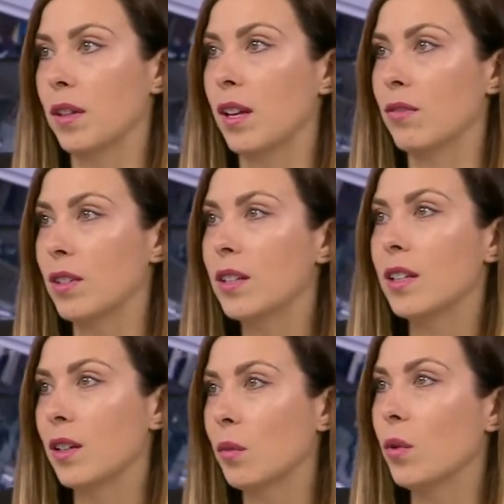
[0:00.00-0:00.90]
and I
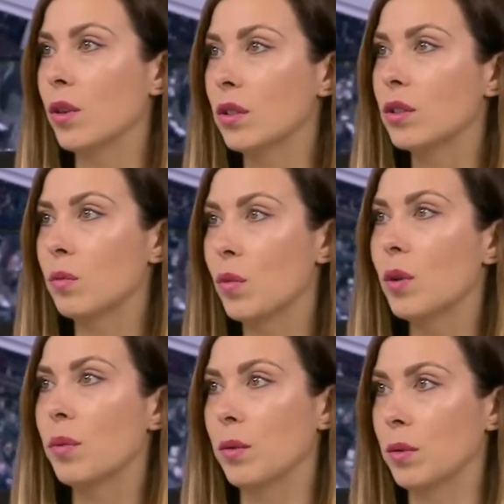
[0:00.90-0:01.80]
really want
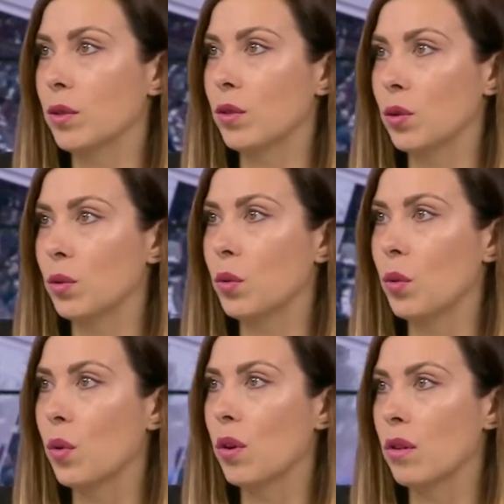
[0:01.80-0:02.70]
more people
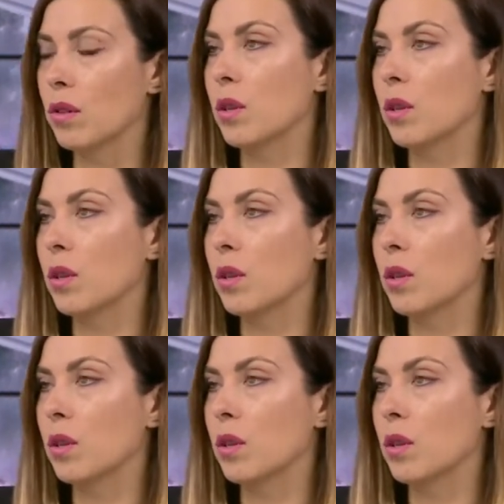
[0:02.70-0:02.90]
to